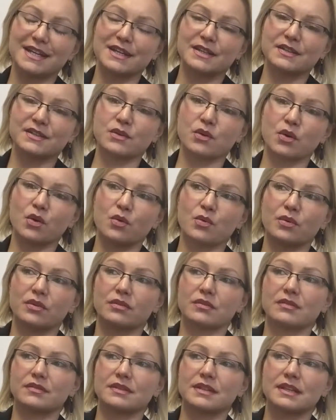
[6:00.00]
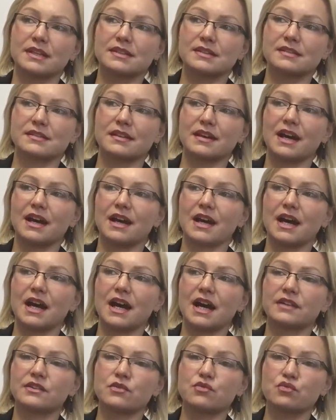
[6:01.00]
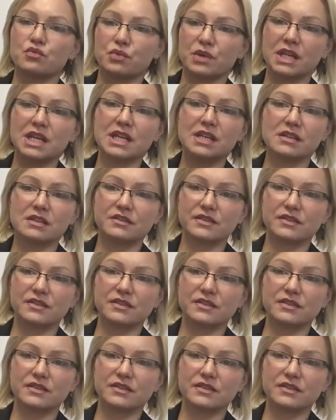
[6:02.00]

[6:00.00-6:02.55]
So there's either real